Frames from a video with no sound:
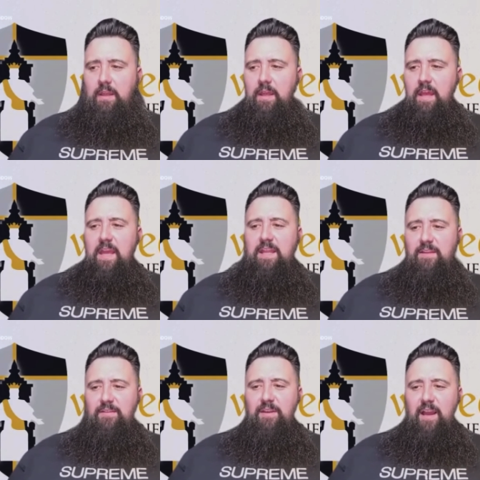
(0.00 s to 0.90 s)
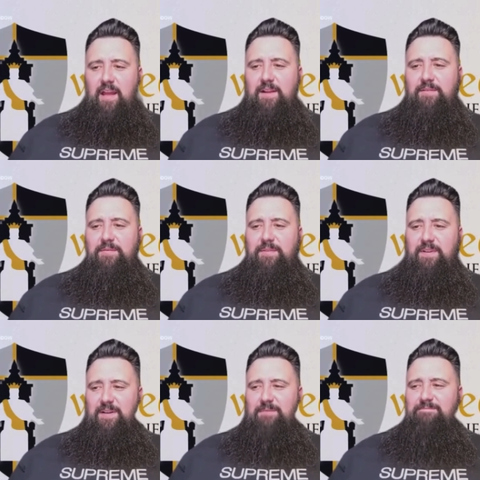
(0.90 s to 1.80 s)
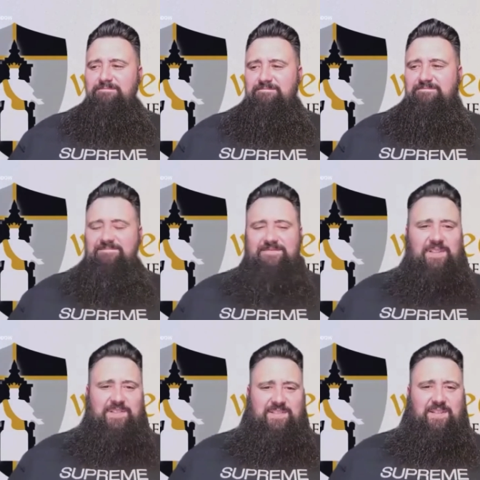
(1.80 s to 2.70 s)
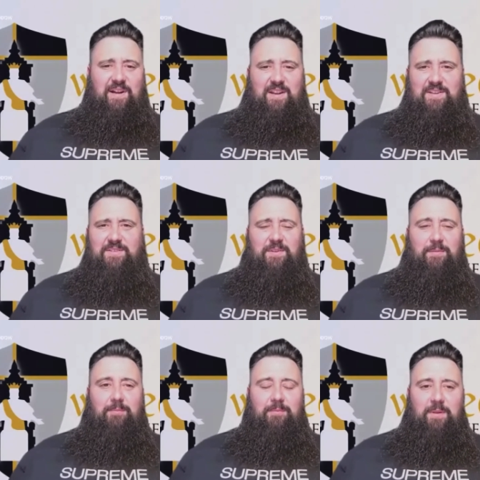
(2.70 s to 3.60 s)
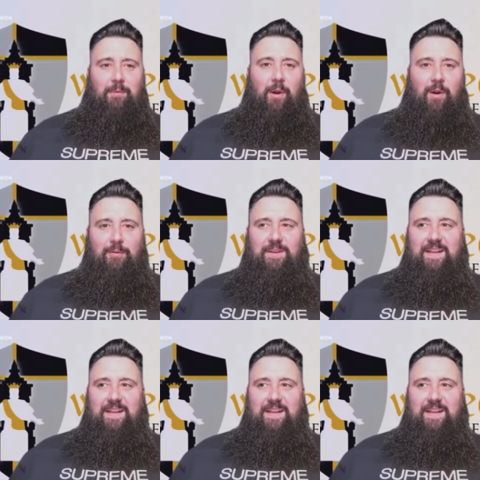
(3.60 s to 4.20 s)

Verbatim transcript: And he's kind of um, astonished or marveling